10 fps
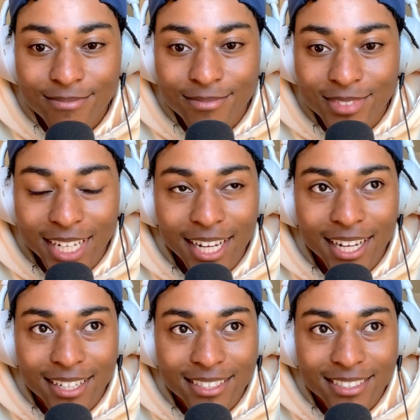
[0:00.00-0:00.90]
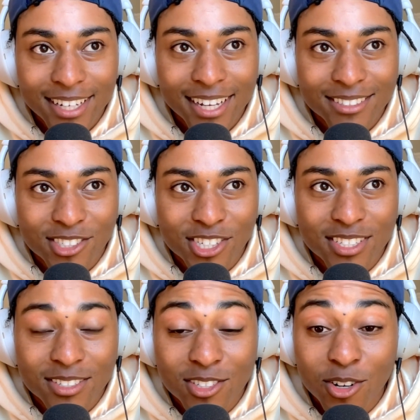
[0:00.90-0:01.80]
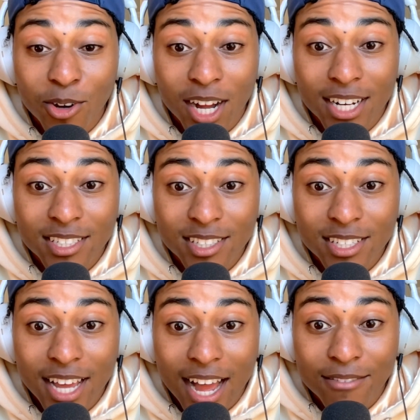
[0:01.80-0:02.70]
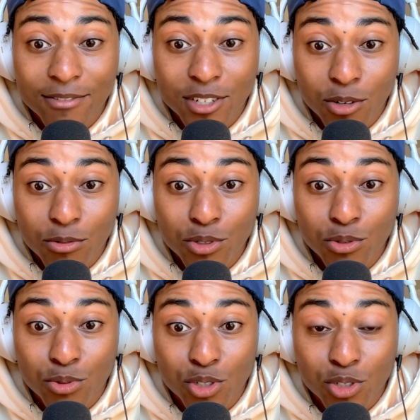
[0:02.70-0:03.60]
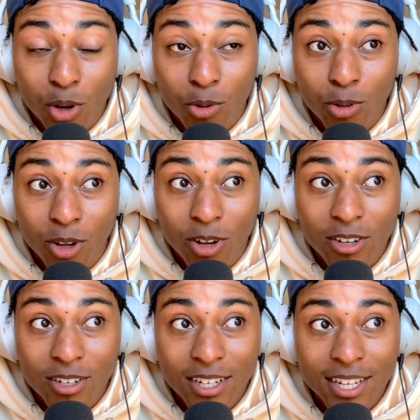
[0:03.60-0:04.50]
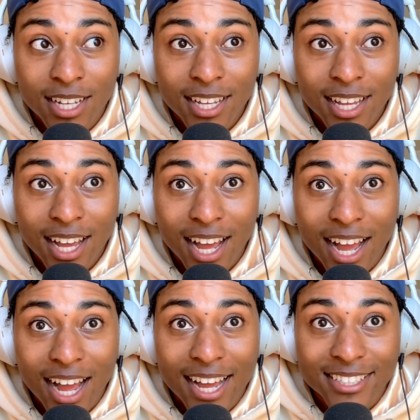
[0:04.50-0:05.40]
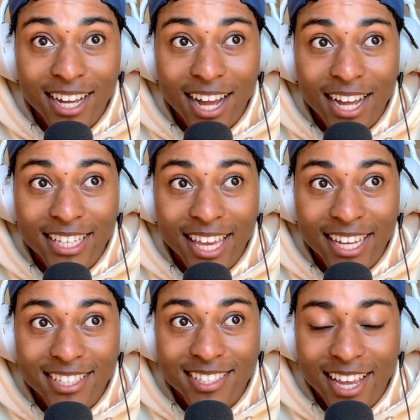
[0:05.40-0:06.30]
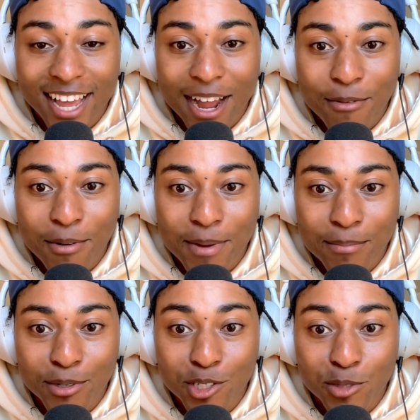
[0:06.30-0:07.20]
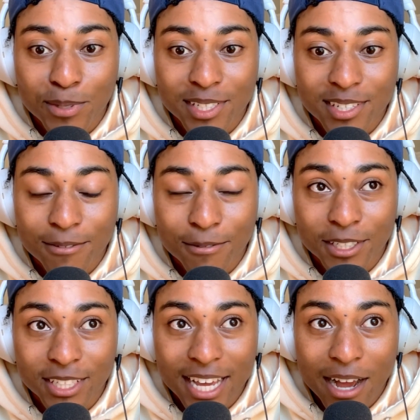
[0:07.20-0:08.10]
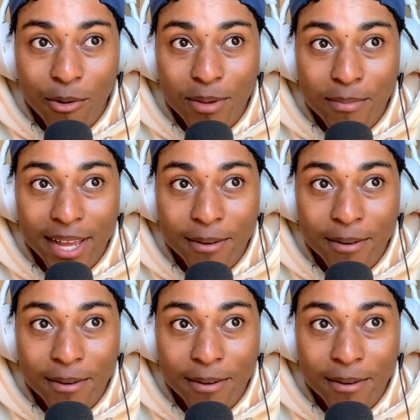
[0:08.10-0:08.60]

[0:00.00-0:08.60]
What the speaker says: Yeah, yeah. Geez, honestly, I've known you so long. I can't say I remember specifically how we met,